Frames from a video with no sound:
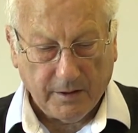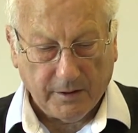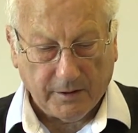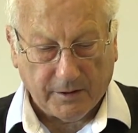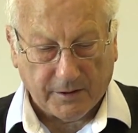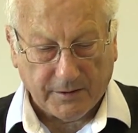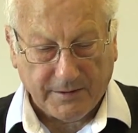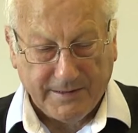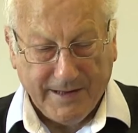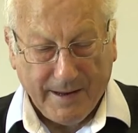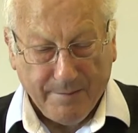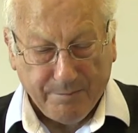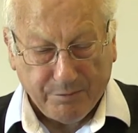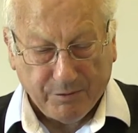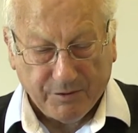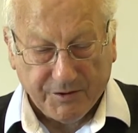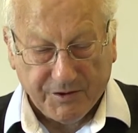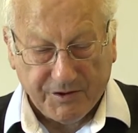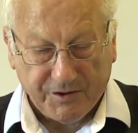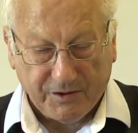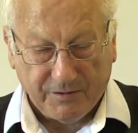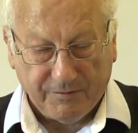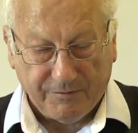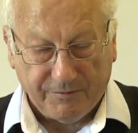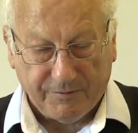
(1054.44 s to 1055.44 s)

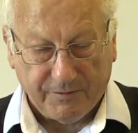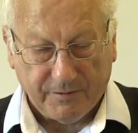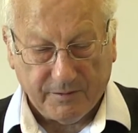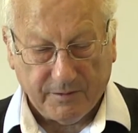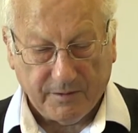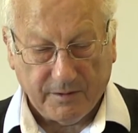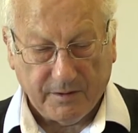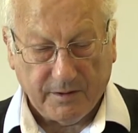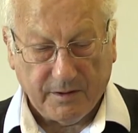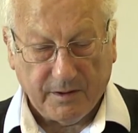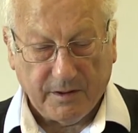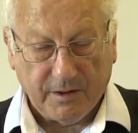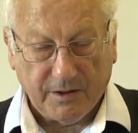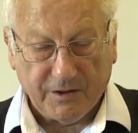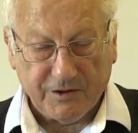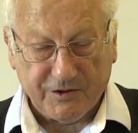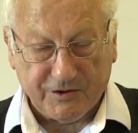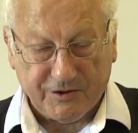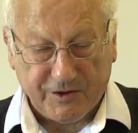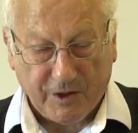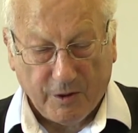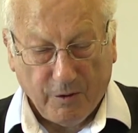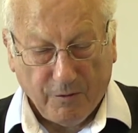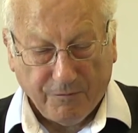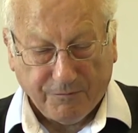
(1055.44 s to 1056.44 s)
collaborative,
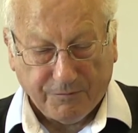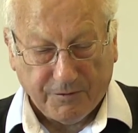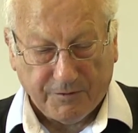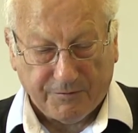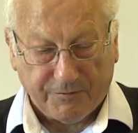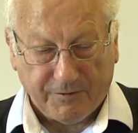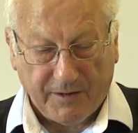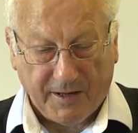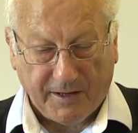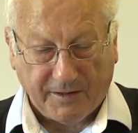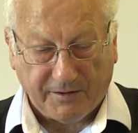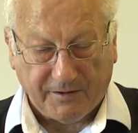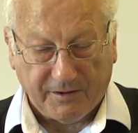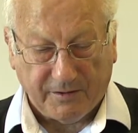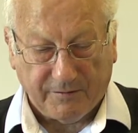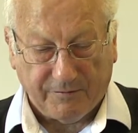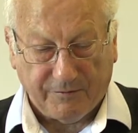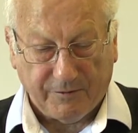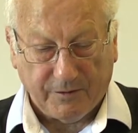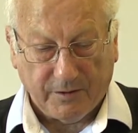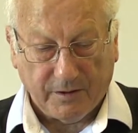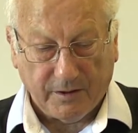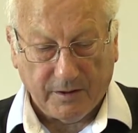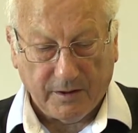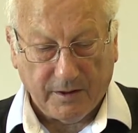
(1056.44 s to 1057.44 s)

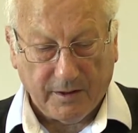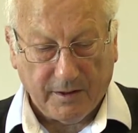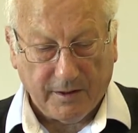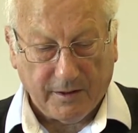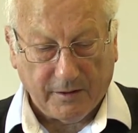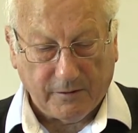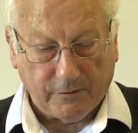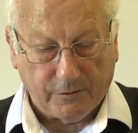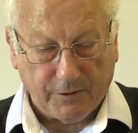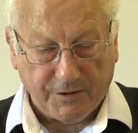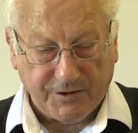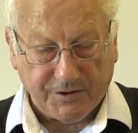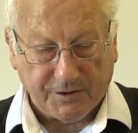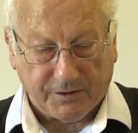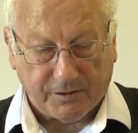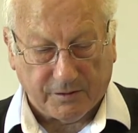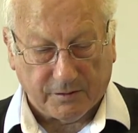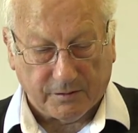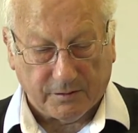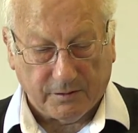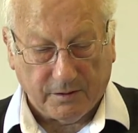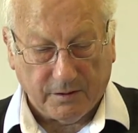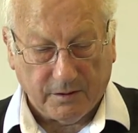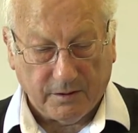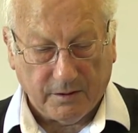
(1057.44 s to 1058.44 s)
self-reflective,
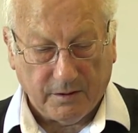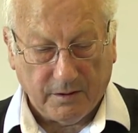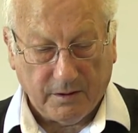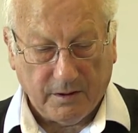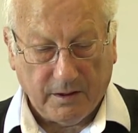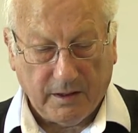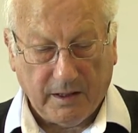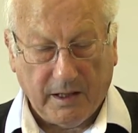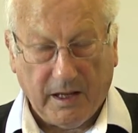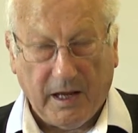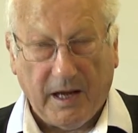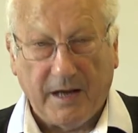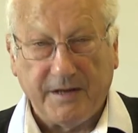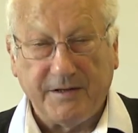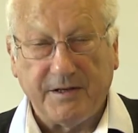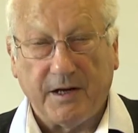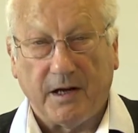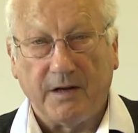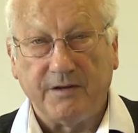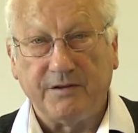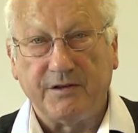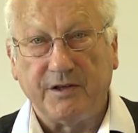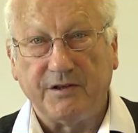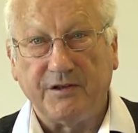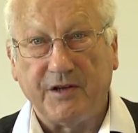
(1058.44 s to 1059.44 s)
critical, and
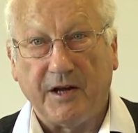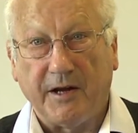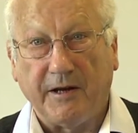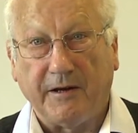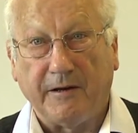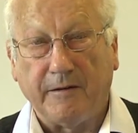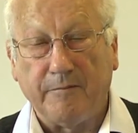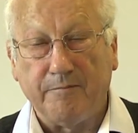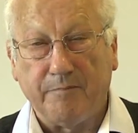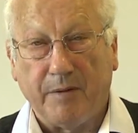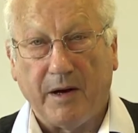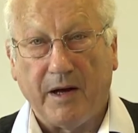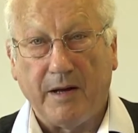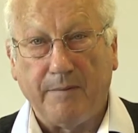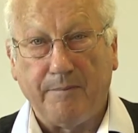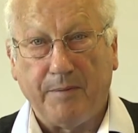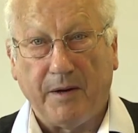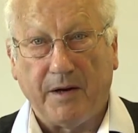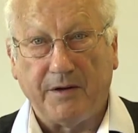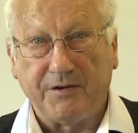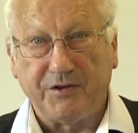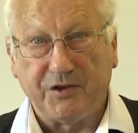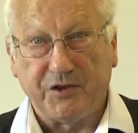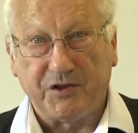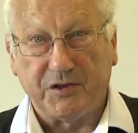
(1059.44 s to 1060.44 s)
undertaken by
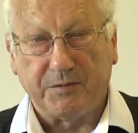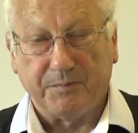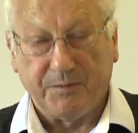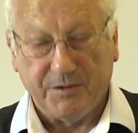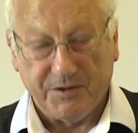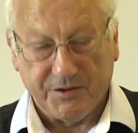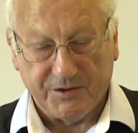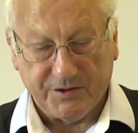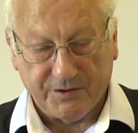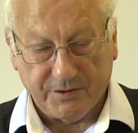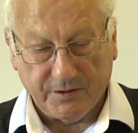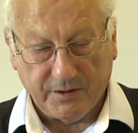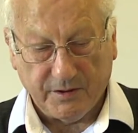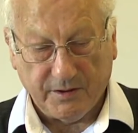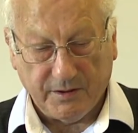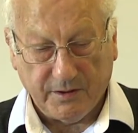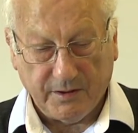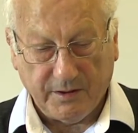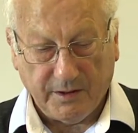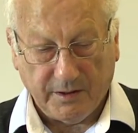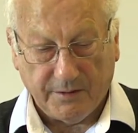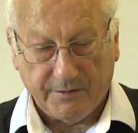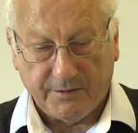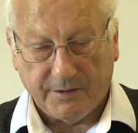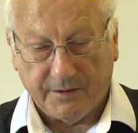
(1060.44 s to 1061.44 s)
participants
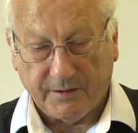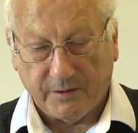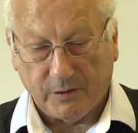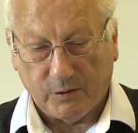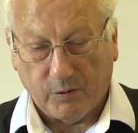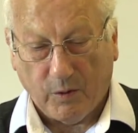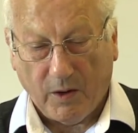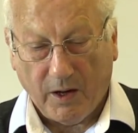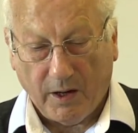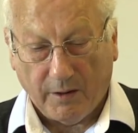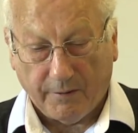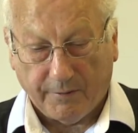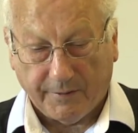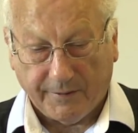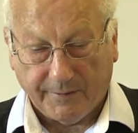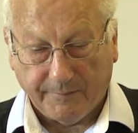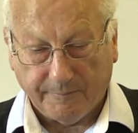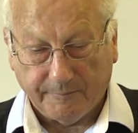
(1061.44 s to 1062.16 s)
in the inquiry.